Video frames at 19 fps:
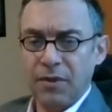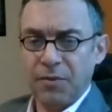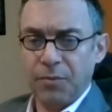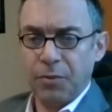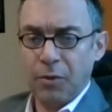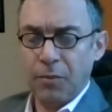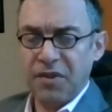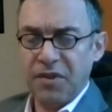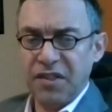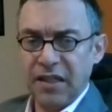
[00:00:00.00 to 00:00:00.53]

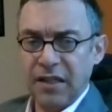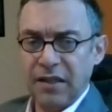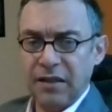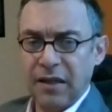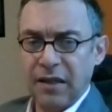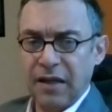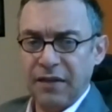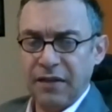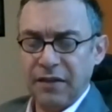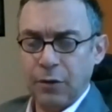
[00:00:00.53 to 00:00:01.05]
diplomacy,
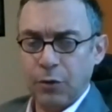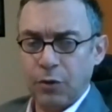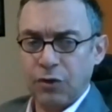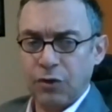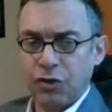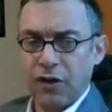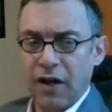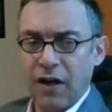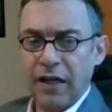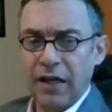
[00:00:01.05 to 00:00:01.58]
and I think they were
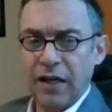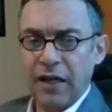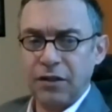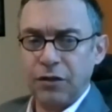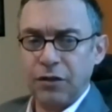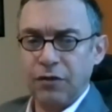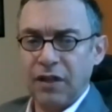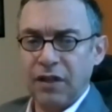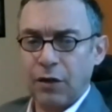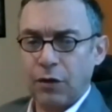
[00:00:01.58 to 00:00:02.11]
trying
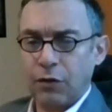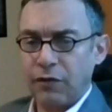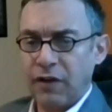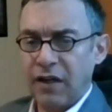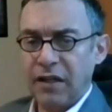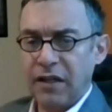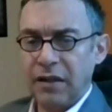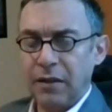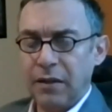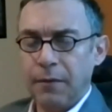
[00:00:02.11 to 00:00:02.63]
to do that
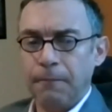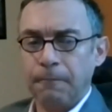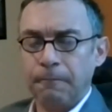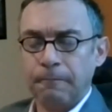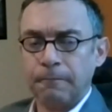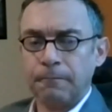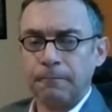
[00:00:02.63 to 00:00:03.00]
already.